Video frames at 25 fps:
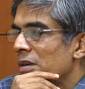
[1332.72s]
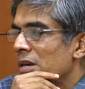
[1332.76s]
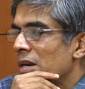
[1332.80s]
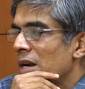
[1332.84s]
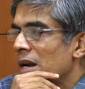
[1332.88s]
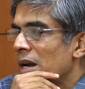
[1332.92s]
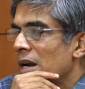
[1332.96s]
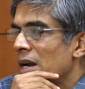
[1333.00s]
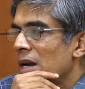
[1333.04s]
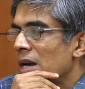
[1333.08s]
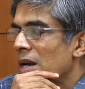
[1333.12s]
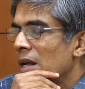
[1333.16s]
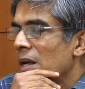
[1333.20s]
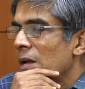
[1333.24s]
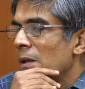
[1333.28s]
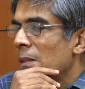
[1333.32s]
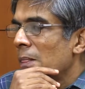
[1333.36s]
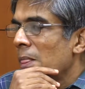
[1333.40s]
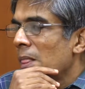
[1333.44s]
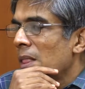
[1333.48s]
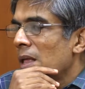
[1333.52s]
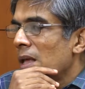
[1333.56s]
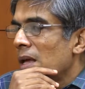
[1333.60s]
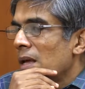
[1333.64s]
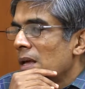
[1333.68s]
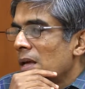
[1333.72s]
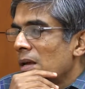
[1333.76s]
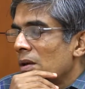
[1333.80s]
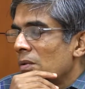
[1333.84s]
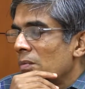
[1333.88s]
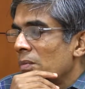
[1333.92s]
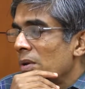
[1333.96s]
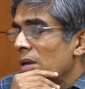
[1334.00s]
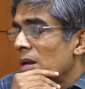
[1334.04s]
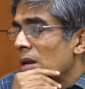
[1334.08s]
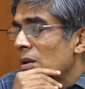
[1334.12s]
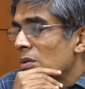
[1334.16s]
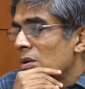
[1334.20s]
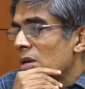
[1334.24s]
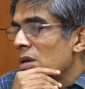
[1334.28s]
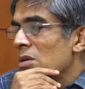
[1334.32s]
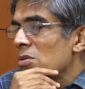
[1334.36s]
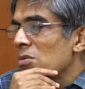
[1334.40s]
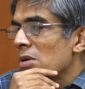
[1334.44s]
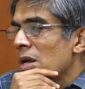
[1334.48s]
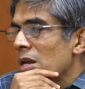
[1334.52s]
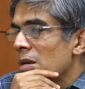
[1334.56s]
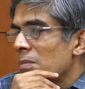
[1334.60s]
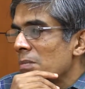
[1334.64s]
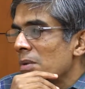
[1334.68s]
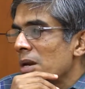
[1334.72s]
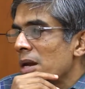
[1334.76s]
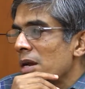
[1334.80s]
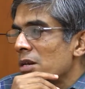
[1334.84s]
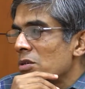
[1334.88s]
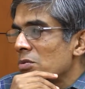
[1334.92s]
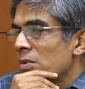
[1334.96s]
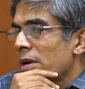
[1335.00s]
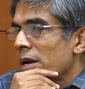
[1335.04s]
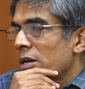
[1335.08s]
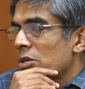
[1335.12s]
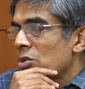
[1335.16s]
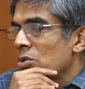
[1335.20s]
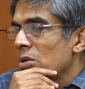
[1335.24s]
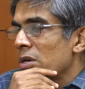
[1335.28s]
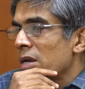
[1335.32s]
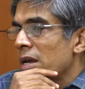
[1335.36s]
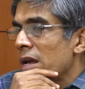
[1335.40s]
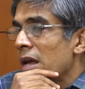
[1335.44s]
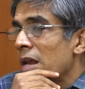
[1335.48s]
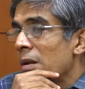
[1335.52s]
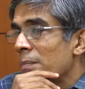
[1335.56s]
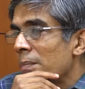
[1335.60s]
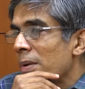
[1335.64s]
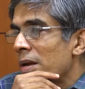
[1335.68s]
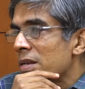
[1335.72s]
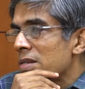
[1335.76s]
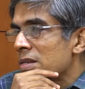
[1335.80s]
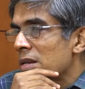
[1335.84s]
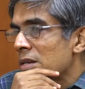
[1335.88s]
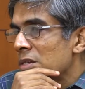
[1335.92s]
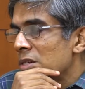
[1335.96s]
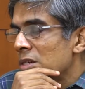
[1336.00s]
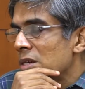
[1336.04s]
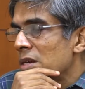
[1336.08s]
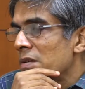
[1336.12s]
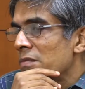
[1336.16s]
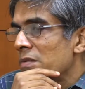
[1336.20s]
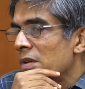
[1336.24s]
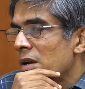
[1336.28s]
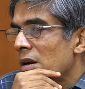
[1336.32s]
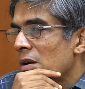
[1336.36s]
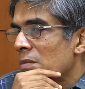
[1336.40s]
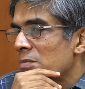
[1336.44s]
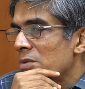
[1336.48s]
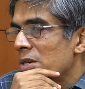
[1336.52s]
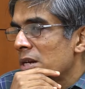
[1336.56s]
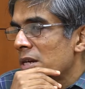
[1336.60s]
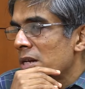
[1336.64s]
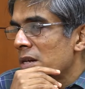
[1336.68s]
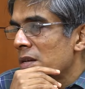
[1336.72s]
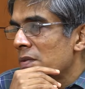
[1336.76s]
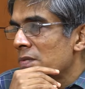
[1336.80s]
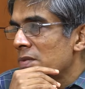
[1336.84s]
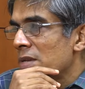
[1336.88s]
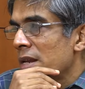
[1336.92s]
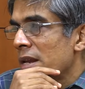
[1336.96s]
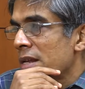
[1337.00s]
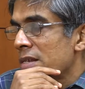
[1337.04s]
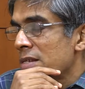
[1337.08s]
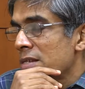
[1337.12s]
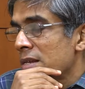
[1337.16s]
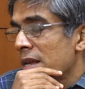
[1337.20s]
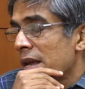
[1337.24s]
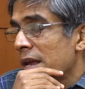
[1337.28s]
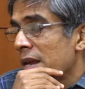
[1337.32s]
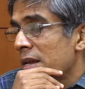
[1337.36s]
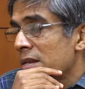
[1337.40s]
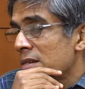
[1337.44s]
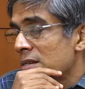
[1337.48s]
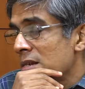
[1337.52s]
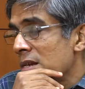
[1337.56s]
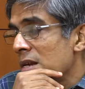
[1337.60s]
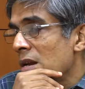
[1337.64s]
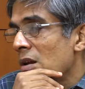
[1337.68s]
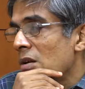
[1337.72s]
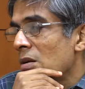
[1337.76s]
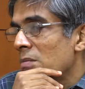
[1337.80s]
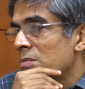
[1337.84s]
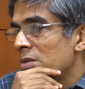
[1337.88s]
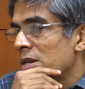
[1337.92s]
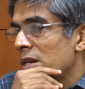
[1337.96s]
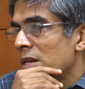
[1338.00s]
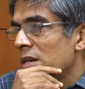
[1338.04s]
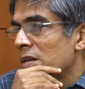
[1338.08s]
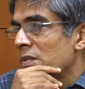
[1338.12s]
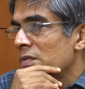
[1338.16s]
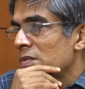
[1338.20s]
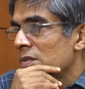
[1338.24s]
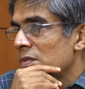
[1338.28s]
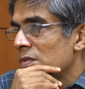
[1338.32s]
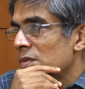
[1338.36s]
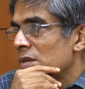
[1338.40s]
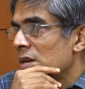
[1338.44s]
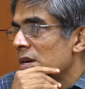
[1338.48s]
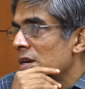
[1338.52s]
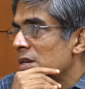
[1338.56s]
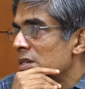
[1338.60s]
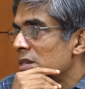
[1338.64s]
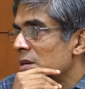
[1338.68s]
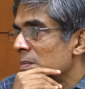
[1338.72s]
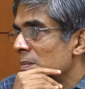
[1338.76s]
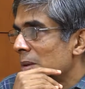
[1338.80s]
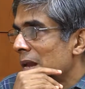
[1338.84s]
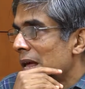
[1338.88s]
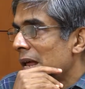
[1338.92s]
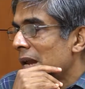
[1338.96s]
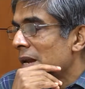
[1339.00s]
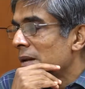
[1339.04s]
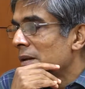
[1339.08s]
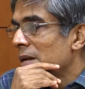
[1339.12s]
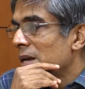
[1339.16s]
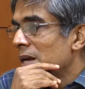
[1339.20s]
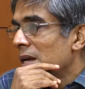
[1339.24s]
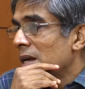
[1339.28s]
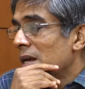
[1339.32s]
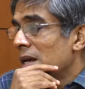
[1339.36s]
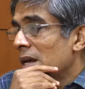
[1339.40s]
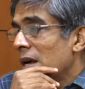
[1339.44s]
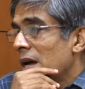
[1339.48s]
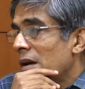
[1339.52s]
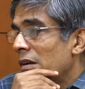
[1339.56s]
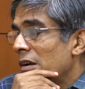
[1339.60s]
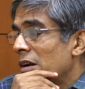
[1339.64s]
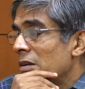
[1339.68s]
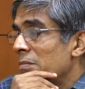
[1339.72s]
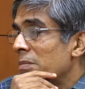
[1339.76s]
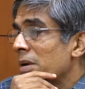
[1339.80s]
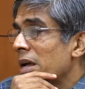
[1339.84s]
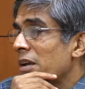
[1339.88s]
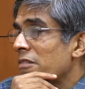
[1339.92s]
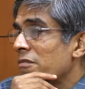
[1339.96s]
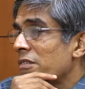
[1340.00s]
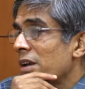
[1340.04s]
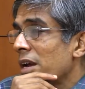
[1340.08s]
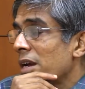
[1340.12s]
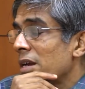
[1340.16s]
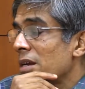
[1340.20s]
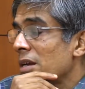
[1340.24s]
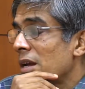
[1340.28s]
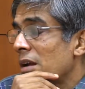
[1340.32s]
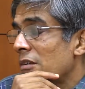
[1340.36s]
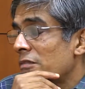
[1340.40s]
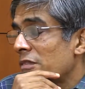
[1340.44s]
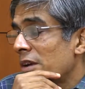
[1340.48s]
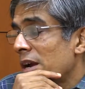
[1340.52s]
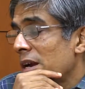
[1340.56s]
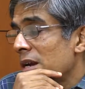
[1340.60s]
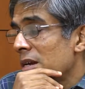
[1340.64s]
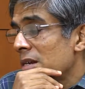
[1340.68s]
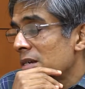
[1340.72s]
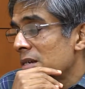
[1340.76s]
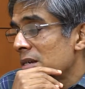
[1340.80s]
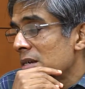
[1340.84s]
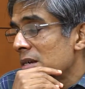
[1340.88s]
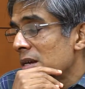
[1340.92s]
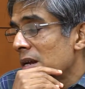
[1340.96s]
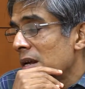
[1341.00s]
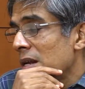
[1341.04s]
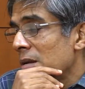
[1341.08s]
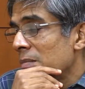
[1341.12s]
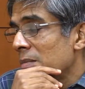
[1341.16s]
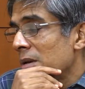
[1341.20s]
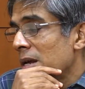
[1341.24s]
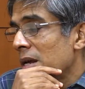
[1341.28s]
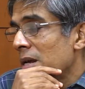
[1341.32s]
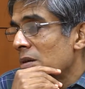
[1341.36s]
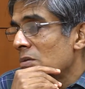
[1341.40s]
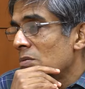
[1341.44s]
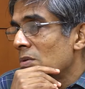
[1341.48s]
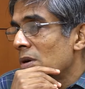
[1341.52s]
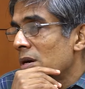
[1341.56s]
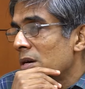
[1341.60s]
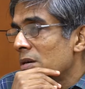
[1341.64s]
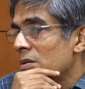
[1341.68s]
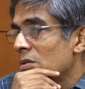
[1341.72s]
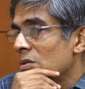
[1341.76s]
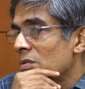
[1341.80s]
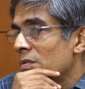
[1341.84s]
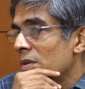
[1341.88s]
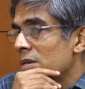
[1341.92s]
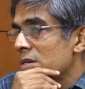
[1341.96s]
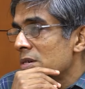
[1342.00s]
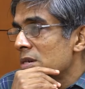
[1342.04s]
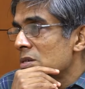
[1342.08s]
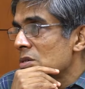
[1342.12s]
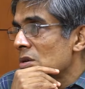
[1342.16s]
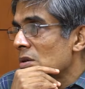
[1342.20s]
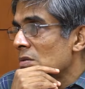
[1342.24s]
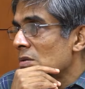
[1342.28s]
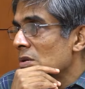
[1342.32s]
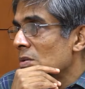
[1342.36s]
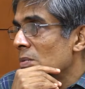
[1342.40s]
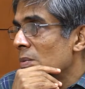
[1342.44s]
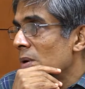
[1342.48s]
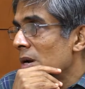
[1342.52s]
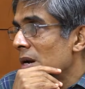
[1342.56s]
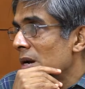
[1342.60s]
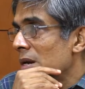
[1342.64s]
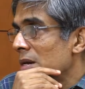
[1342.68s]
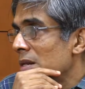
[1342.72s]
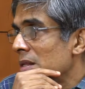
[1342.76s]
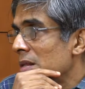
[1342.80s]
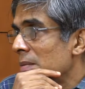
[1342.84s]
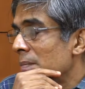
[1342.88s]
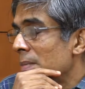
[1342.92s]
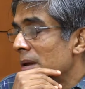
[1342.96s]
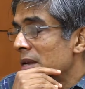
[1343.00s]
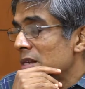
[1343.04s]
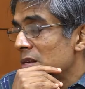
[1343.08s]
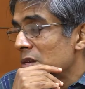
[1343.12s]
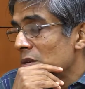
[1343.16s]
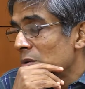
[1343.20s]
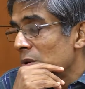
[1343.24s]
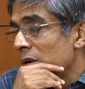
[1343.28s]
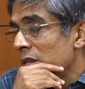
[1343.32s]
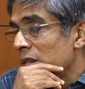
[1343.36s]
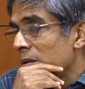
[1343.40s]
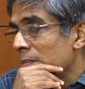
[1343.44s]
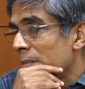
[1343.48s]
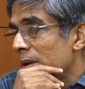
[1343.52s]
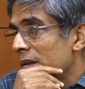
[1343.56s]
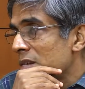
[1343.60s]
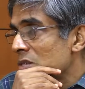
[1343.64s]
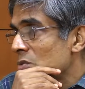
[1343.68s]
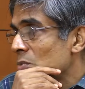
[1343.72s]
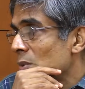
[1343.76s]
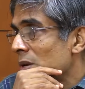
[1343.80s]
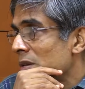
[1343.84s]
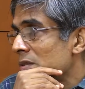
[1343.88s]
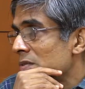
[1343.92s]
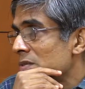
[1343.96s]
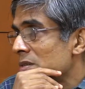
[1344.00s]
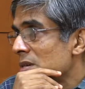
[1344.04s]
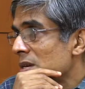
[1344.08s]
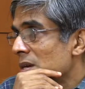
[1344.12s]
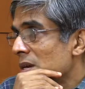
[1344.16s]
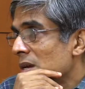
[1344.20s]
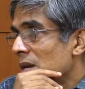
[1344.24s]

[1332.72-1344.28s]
And we are looking to alumni to actually help us achieve our objectives and exceed our objectives of the strategic plan. Our alumni, our faculty alumni who are in universities all over the world, including the best ones.